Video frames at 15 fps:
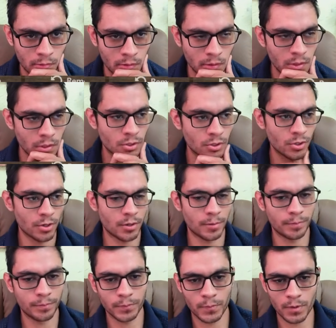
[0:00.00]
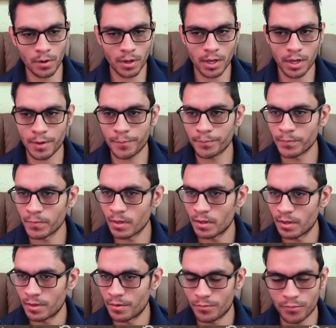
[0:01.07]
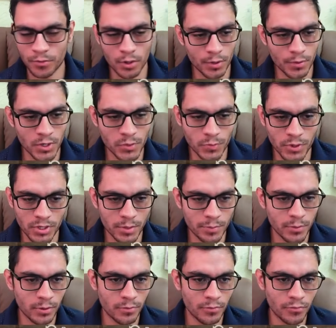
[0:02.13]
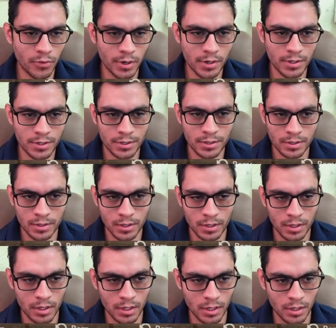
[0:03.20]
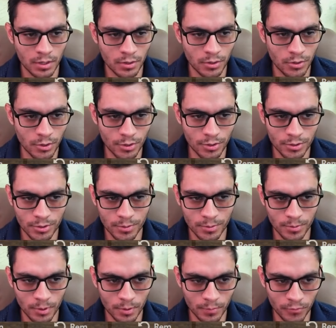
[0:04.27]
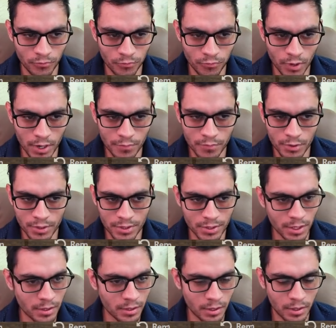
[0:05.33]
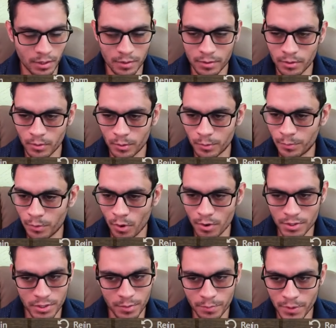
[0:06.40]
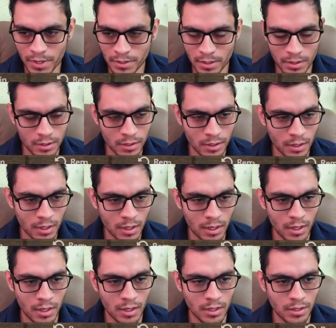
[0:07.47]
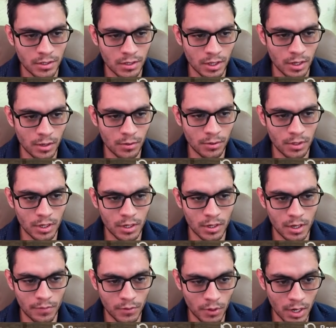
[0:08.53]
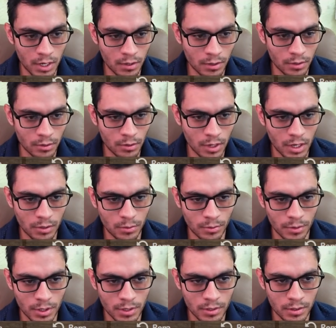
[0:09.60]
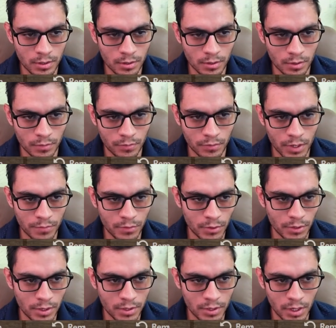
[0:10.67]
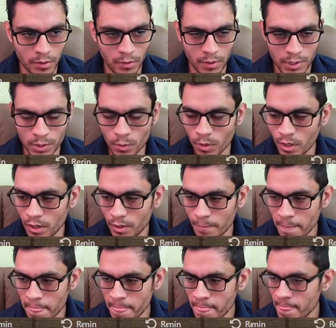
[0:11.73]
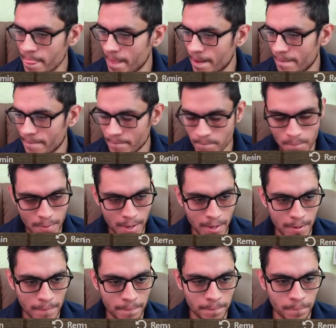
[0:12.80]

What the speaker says: So, okay, follow this principle. First, just fight for the center, pawns and pieces. Second thing, if you cannot, you can do this. Fight for this outer square. Then,